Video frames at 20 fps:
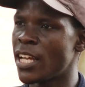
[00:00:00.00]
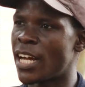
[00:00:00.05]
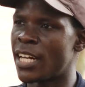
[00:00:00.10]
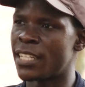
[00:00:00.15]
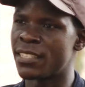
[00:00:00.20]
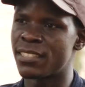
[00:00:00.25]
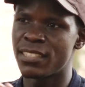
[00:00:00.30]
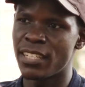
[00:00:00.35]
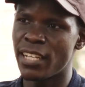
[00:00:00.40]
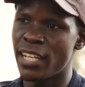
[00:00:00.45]

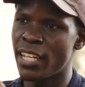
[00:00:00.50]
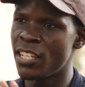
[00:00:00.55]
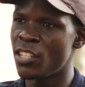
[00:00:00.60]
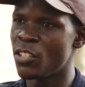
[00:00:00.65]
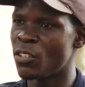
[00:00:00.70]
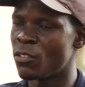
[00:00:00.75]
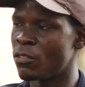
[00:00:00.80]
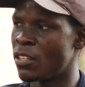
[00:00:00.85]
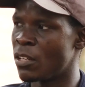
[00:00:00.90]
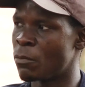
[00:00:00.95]
at
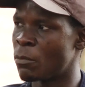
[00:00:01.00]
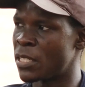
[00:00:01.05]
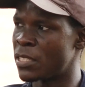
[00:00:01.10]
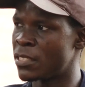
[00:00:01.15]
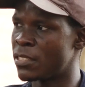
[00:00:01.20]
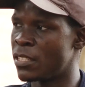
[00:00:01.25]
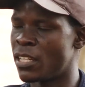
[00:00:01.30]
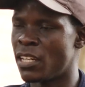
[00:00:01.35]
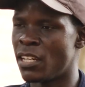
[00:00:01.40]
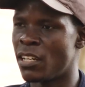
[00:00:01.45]
any of
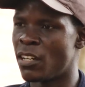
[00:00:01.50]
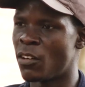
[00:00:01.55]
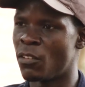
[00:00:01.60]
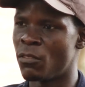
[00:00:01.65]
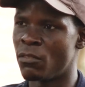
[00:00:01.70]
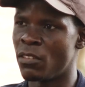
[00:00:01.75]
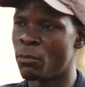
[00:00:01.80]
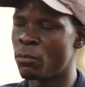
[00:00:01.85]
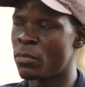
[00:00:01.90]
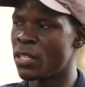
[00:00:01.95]

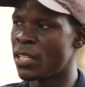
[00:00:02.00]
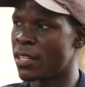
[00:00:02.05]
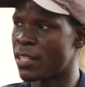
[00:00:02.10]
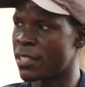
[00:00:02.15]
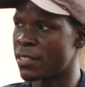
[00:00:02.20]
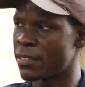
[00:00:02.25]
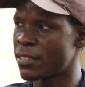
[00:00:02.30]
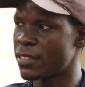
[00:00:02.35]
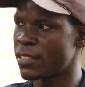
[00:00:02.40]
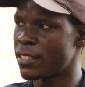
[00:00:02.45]
the
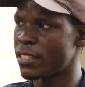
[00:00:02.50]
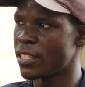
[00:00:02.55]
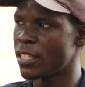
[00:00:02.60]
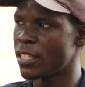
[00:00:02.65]
pillars,